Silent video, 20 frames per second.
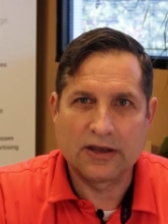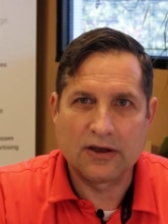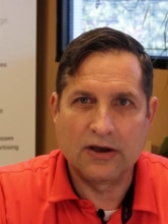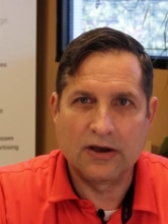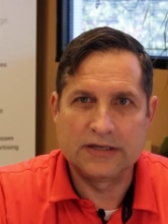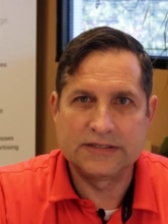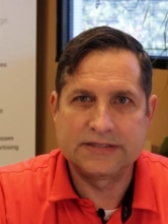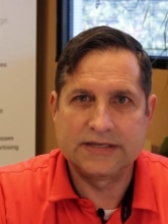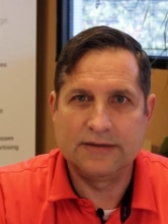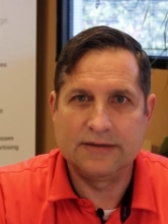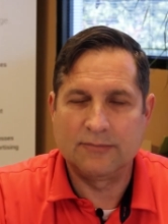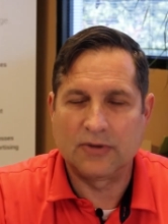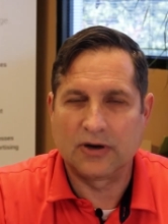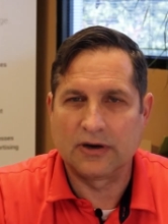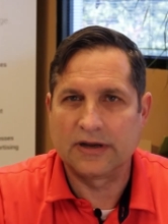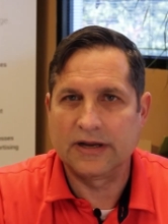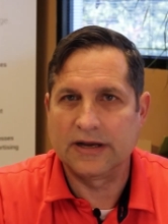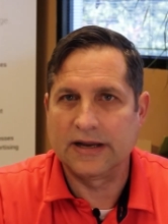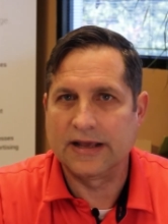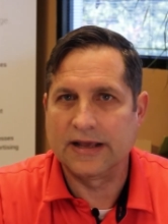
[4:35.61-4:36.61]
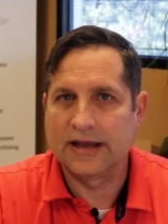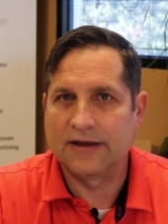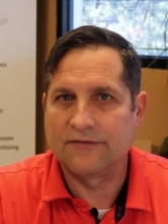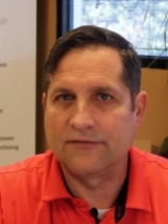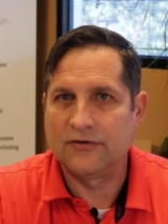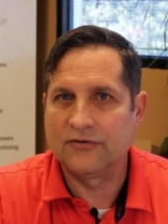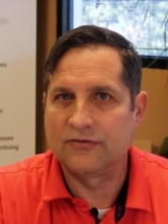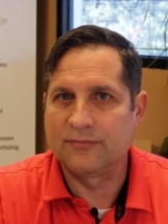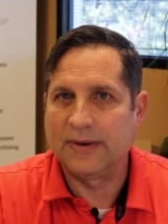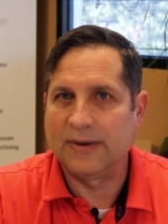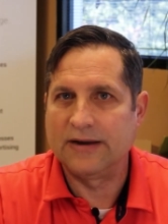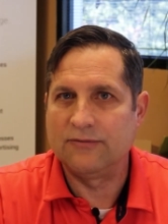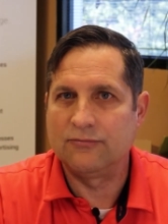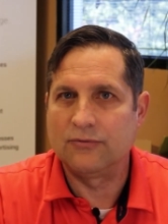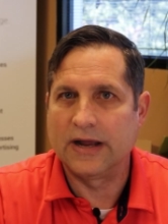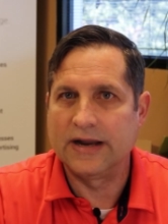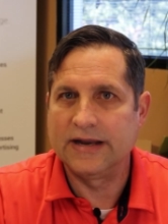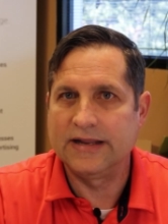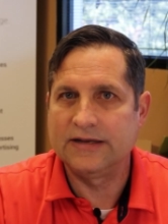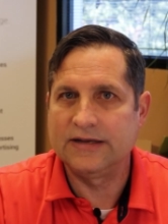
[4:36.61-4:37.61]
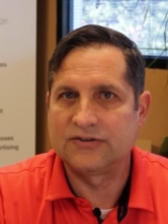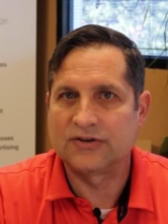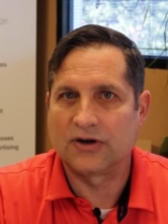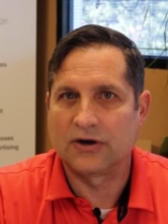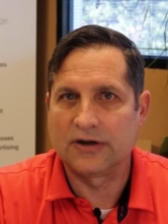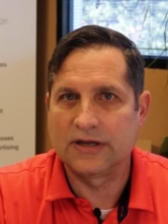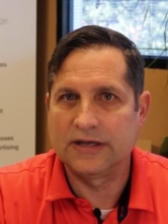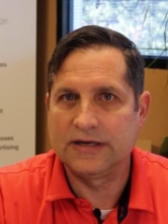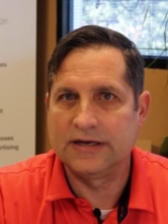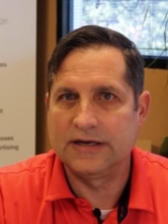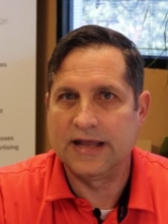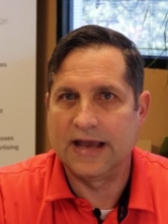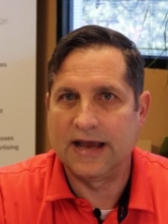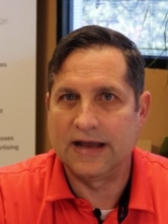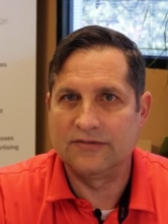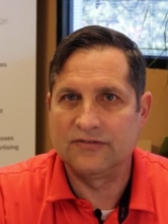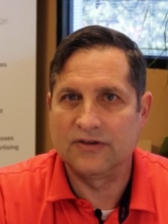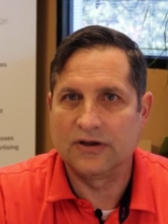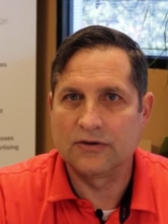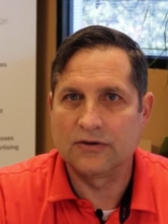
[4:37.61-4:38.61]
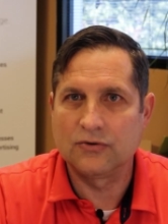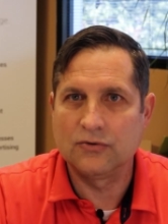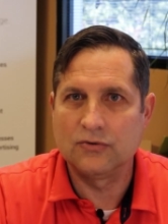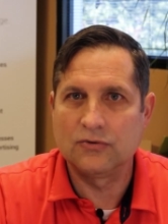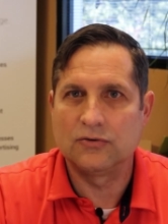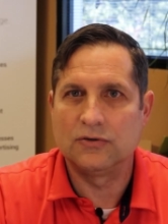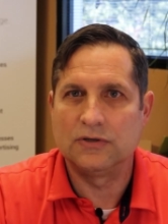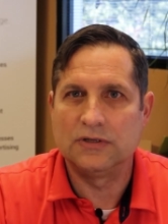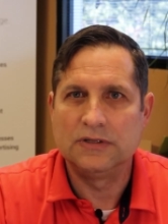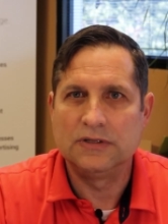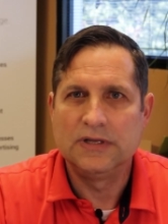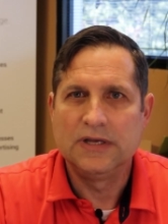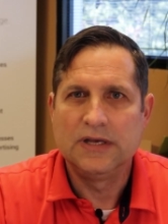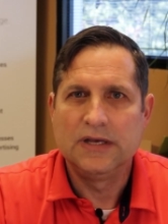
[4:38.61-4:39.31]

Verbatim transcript: content marketing efforts by running targeted ads on Google.